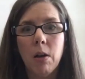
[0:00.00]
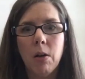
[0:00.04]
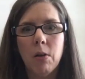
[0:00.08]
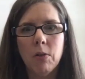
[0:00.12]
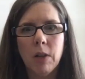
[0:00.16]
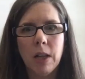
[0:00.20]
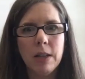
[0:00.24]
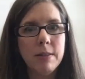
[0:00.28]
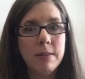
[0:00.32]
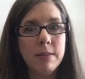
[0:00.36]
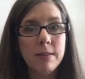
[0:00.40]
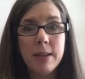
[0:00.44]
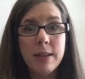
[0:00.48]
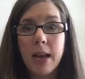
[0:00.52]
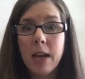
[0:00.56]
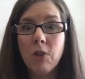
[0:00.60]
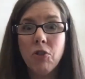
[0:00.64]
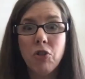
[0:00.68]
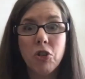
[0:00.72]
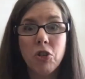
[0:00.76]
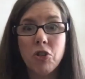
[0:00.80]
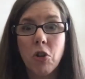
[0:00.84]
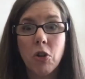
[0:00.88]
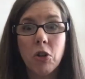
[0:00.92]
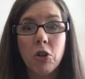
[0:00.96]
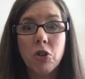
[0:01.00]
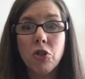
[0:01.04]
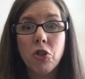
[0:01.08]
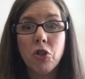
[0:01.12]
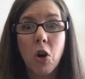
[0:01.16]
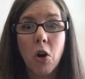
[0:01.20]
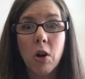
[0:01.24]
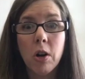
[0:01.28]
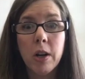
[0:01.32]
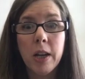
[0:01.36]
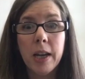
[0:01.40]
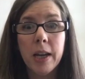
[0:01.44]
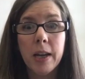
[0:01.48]
let's say she started
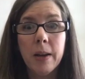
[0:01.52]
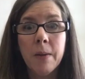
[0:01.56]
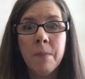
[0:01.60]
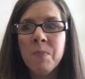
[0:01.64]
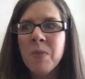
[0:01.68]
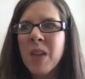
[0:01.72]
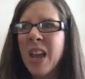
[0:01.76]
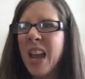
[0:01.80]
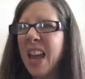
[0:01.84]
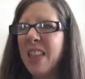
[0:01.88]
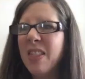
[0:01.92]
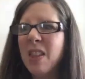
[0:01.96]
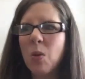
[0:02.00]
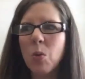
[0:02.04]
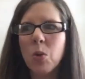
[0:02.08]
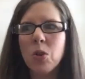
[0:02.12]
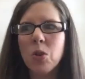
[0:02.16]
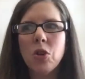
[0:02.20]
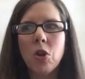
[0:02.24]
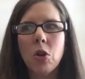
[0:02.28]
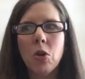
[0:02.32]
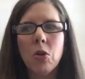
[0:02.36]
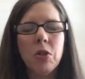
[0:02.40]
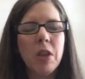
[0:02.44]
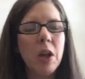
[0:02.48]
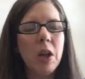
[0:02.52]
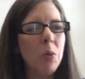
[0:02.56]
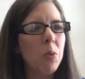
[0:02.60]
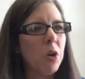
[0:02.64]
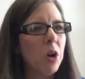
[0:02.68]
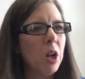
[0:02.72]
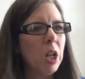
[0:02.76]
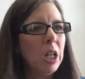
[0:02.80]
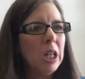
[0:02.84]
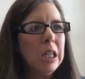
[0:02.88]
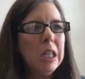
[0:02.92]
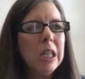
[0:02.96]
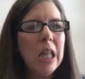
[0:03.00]
charting and there were
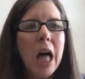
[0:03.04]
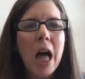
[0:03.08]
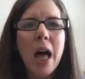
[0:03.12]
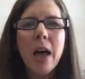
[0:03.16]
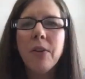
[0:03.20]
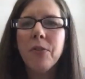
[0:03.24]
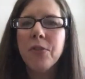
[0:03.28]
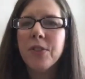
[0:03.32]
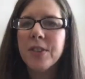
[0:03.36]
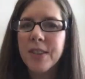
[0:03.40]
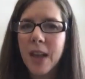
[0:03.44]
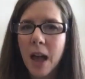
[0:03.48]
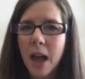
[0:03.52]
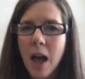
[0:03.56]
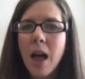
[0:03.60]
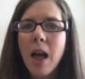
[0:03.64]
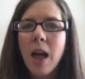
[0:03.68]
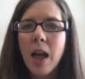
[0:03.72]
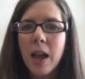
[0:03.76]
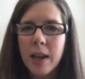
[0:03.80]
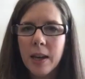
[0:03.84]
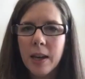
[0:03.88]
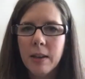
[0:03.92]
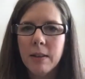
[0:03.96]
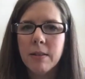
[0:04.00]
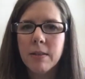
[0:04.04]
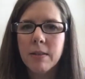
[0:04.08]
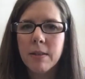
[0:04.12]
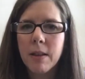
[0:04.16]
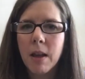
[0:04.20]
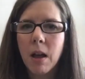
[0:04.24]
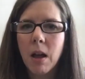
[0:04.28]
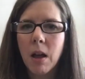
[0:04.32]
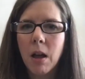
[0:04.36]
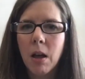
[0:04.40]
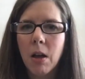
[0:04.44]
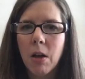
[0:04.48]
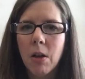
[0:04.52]
a lot of signs
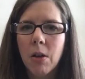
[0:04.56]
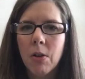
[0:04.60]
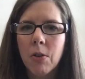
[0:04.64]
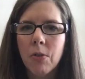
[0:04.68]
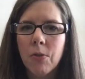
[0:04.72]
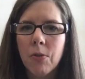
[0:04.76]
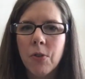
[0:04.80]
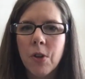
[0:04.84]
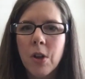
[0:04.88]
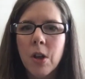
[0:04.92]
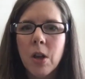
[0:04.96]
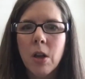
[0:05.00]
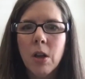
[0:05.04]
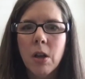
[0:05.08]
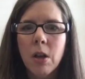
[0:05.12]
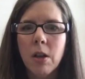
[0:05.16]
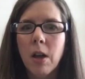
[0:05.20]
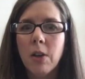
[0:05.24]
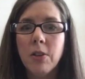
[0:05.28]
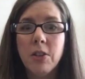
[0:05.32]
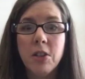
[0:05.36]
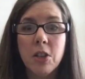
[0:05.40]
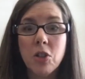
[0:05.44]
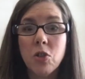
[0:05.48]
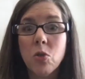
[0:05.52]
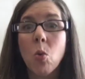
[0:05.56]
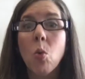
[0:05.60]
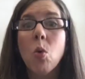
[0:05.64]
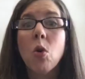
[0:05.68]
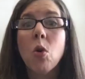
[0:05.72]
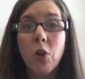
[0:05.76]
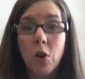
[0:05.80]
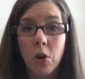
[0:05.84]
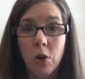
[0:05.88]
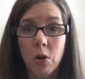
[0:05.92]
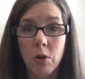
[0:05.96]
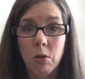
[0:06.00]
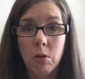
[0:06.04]
of a
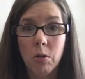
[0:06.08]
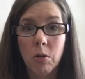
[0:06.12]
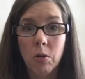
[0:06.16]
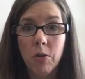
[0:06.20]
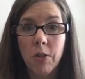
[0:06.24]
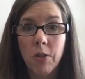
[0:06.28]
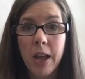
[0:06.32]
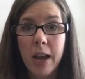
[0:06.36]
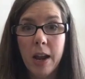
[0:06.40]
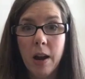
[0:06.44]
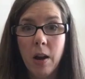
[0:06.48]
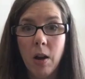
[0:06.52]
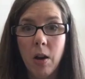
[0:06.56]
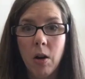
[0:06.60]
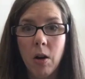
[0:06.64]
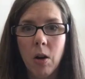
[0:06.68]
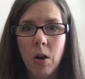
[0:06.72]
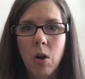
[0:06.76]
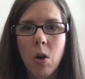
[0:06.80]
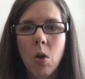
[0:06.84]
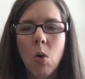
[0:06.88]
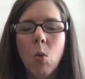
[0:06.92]
disorder there.